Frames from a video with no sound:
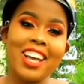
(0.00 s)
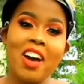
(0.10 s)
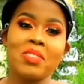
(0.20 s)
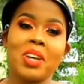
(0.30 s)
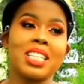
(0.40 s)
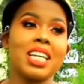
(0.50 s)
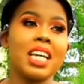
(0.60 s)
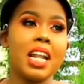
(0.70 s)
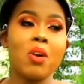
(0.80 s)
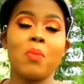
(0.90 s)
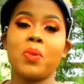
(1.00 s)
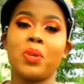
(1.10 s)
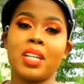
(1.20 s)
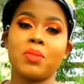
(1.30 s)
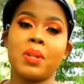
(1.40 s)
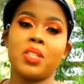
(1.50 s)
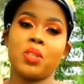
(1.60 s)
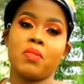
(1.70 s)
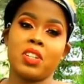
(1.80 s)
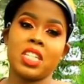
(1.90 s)
so I'm so excited. I hope you guys will
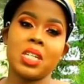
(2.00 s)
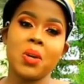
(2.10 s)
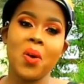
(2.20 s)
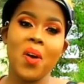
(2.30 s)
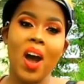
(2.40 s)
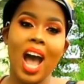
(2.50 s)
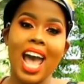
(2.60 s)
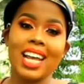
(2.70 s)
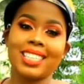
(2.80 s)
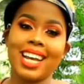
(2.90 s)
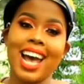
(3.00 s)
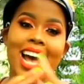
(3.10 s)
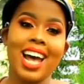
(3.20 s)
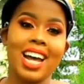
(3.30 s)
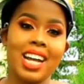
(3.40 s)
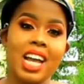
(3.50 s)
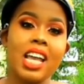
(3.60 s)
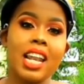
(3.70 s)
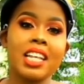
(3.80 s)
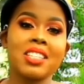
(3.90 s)
enjoy the video and
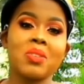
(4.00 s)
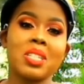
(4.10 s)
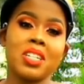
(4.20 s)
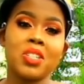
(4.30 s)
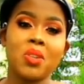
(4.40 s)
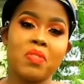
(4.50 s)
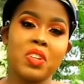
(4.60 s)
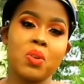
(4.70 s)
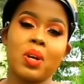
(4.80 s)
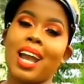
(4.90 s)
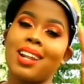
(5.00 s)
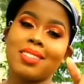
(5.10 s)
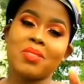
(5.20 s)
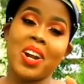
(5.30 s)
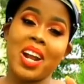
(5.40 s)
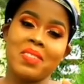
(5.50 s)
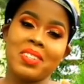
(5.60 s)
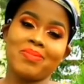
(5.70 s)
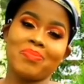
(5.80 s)
uh, let us go straight into the video. Kindly subscribe.